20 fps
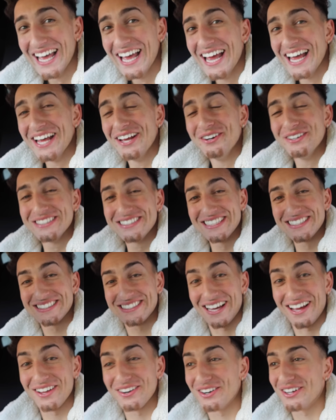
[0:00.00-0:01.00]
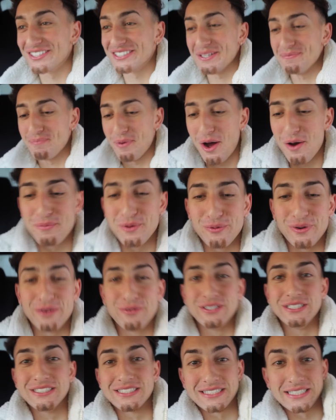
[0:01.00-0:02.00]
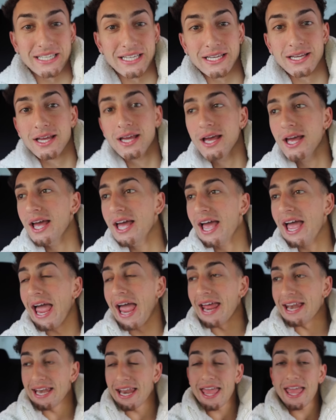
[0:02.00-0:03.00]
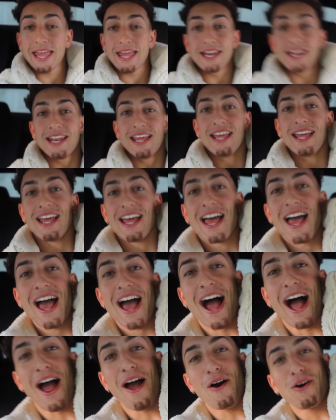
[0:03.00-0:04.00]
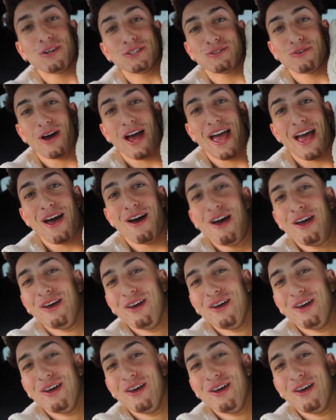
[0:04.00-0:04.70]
it was the Tylenol she bought me when we was sick. And then I also have,